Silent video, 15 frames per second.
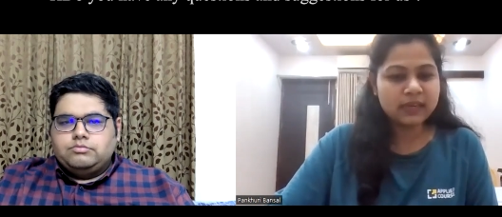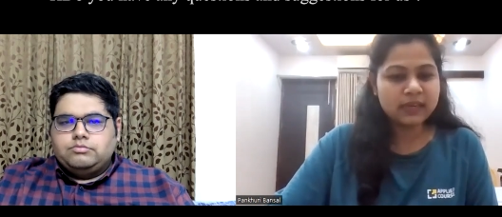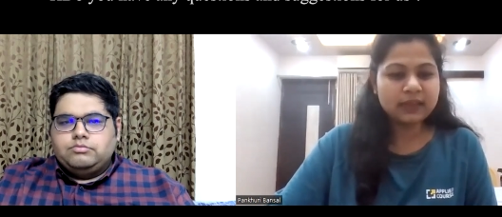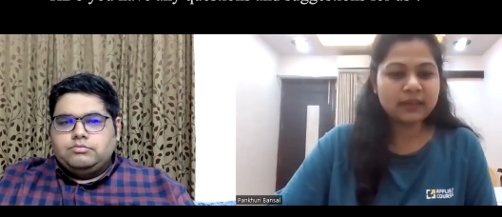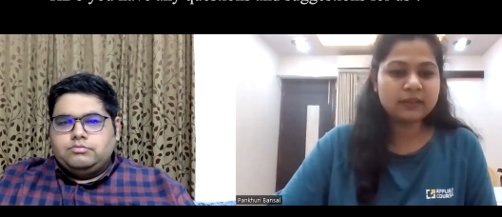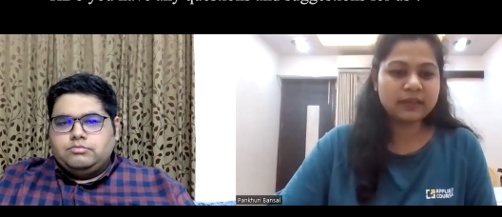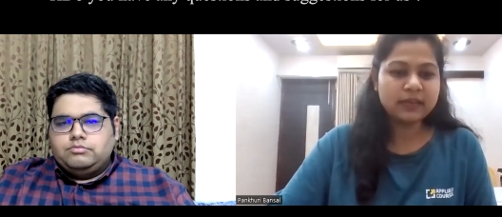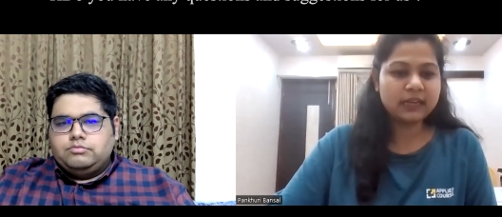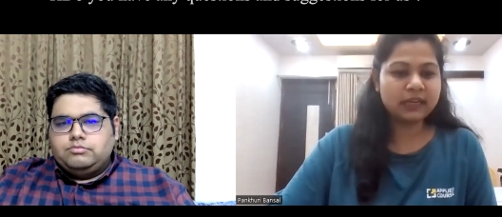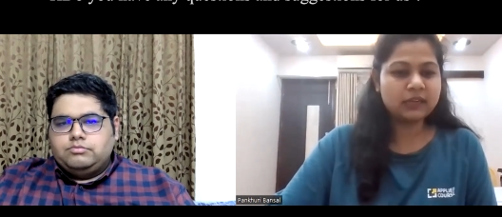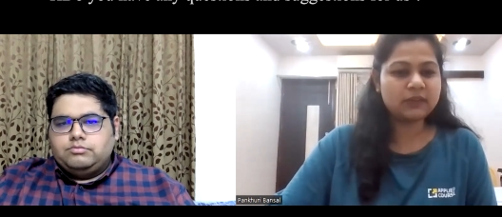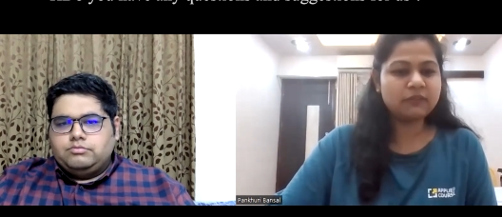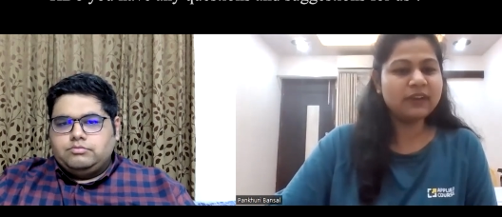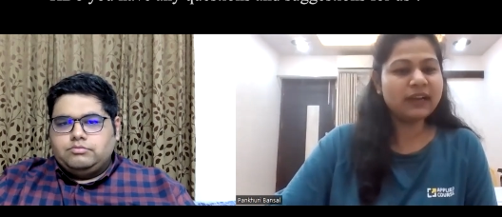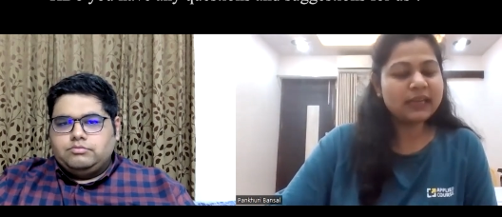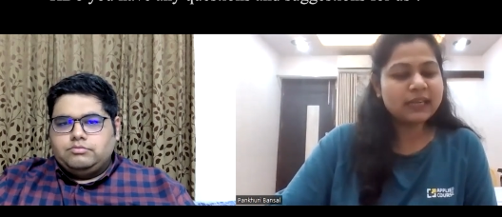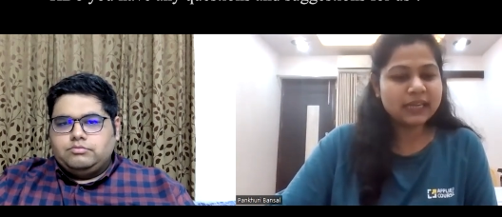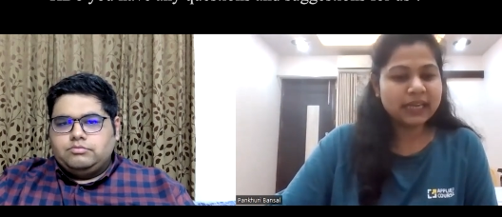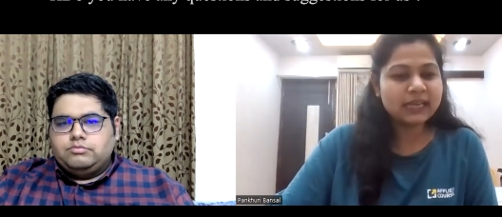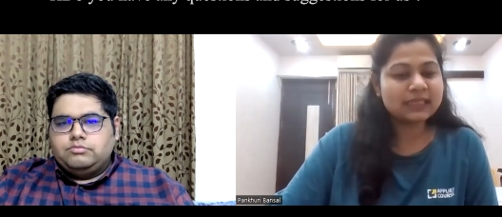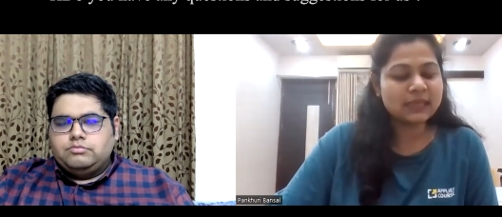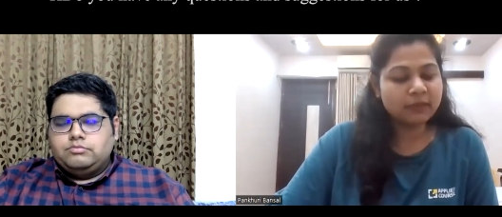Speaker 1: worry. It will
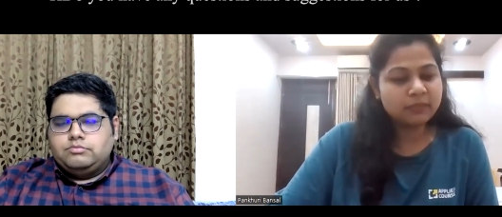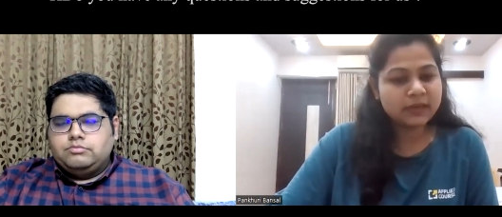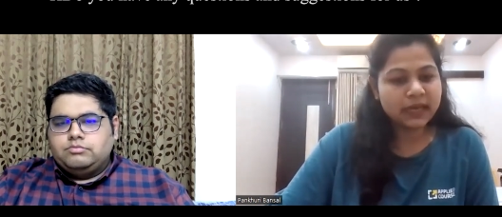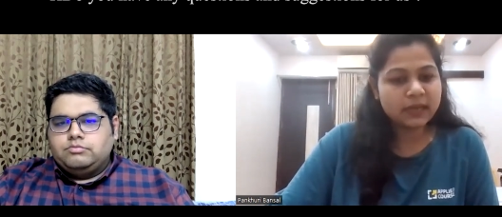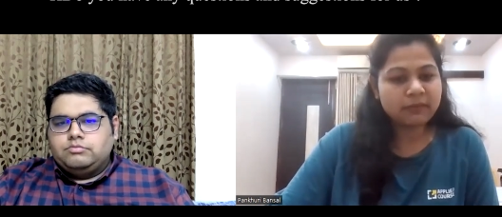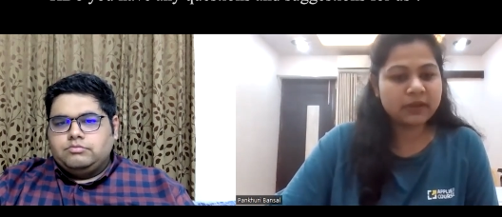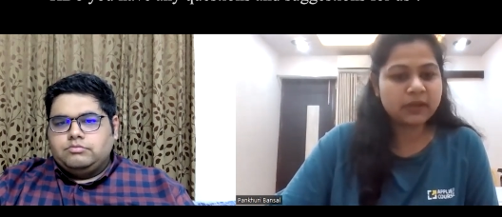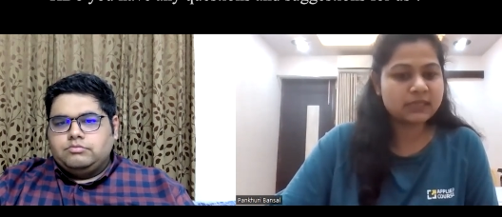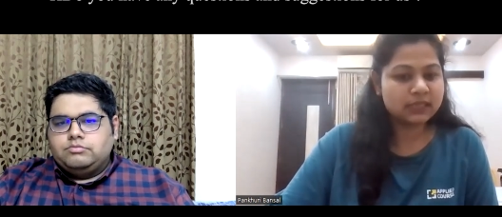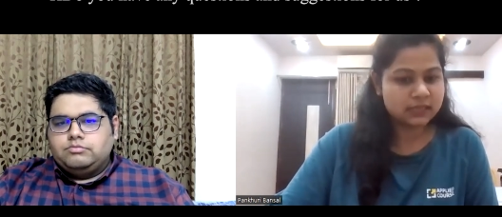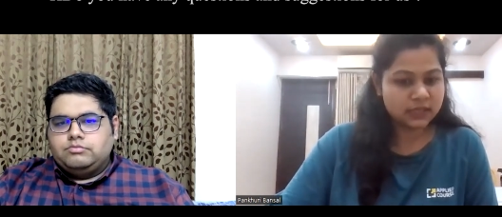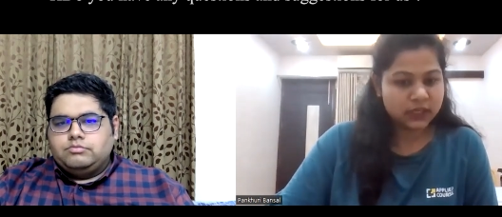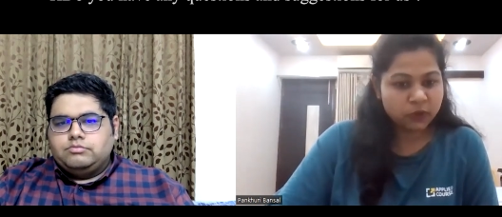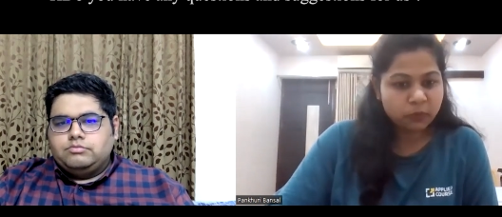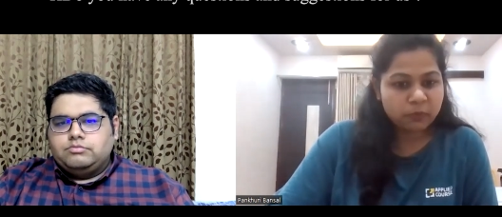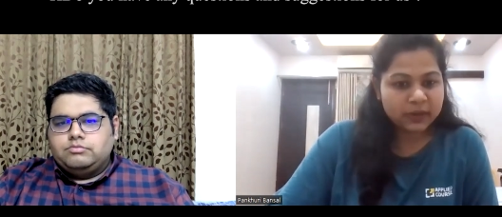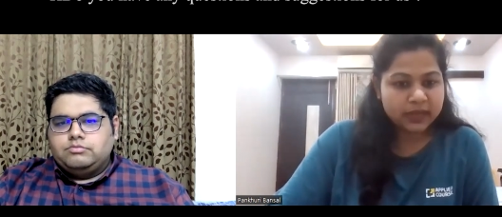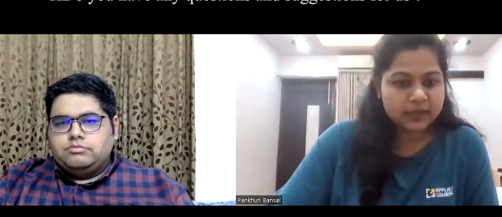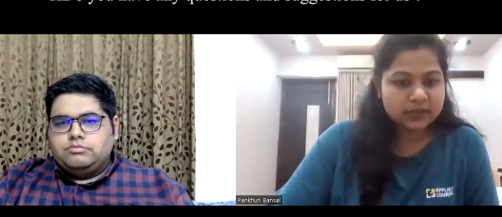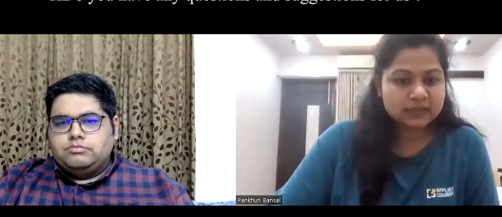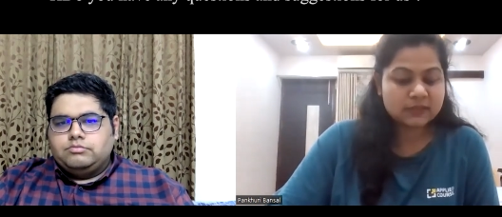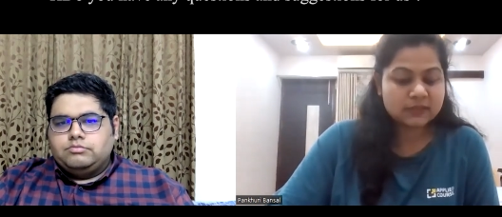take some time, because it's a new
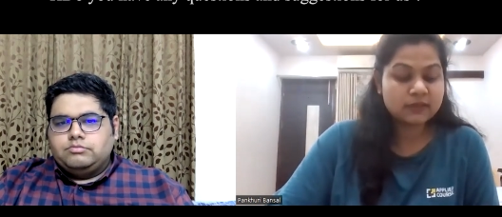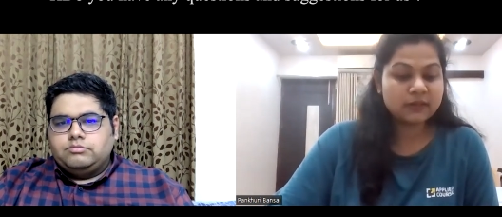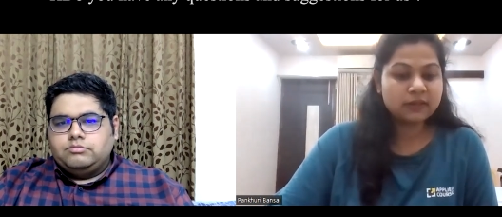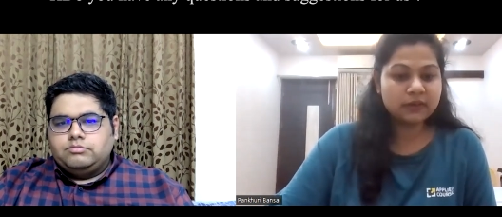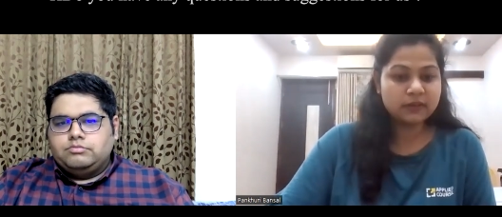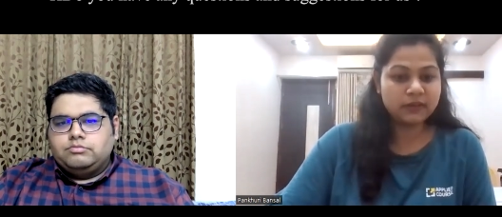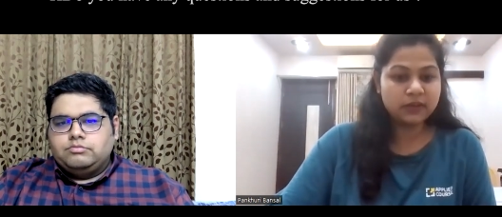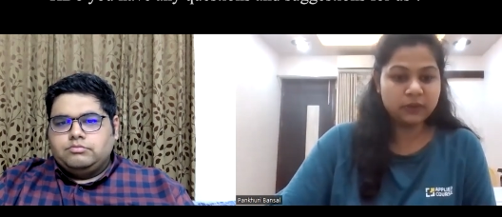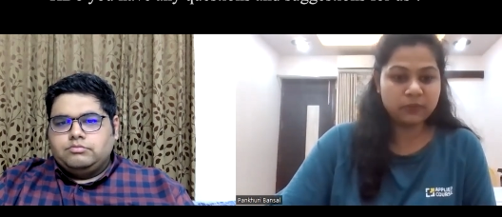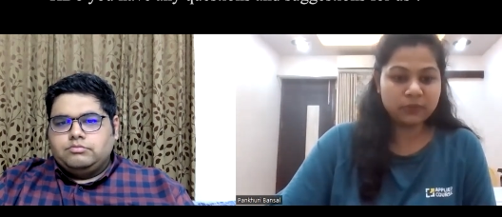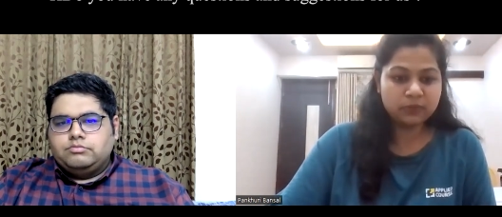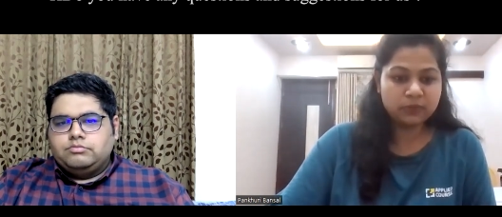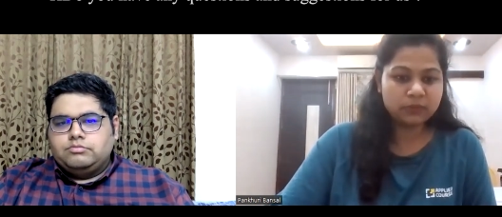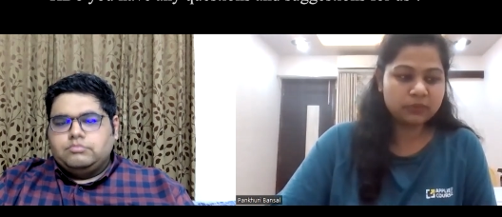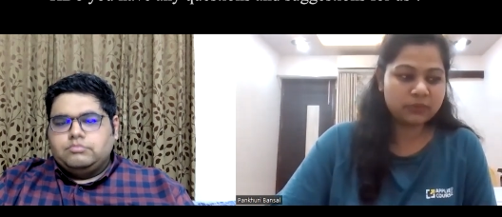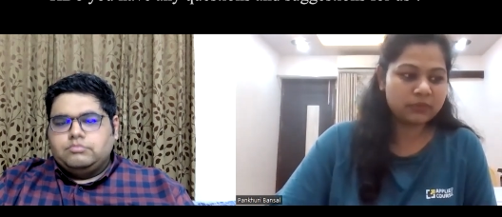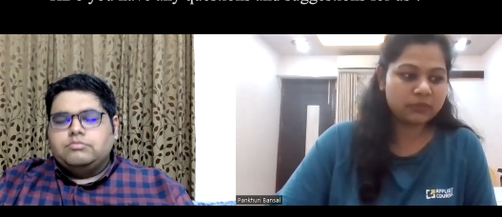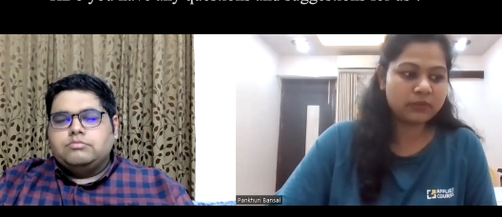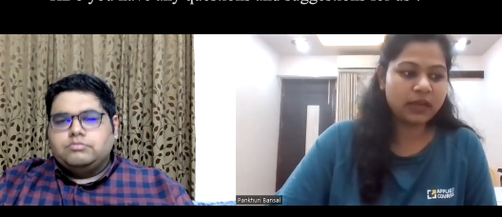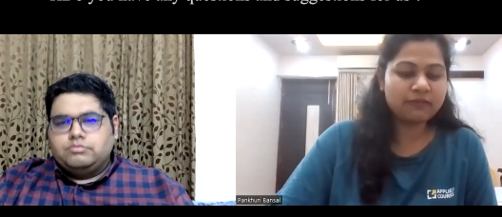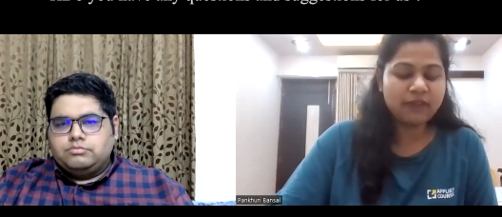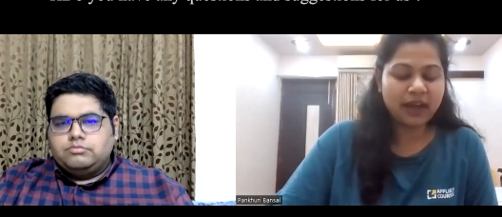place,
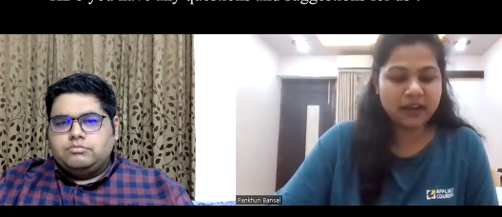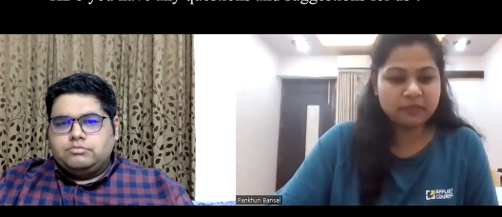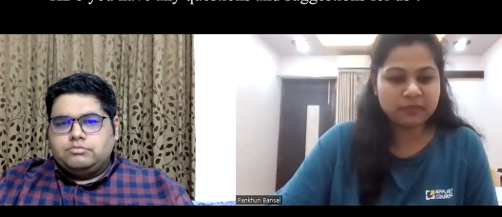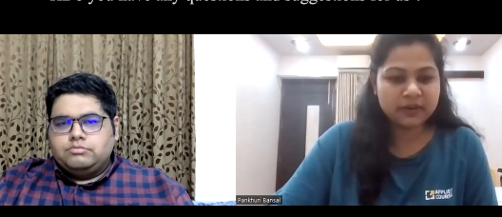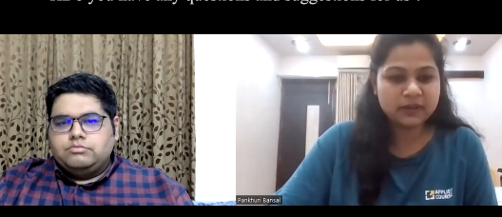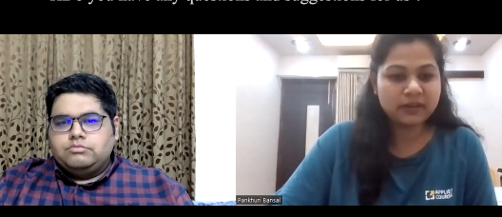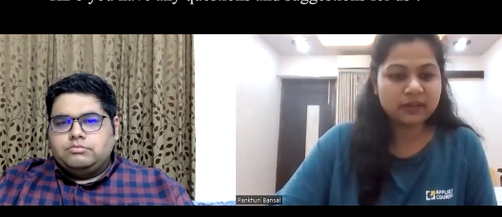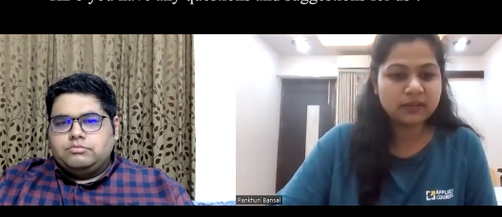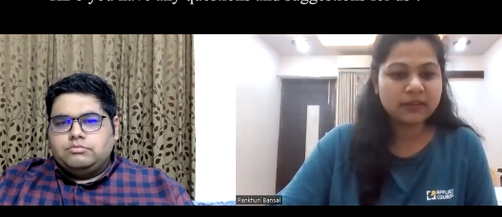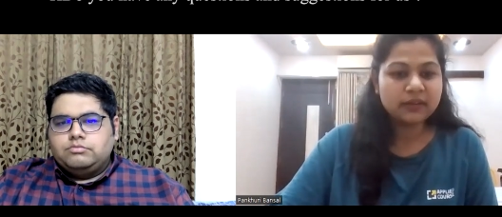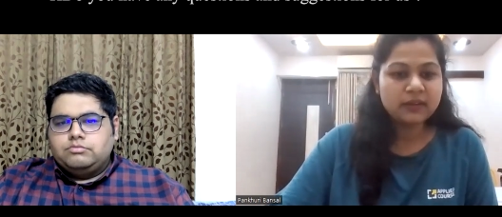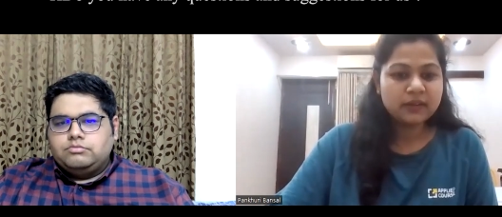new environment,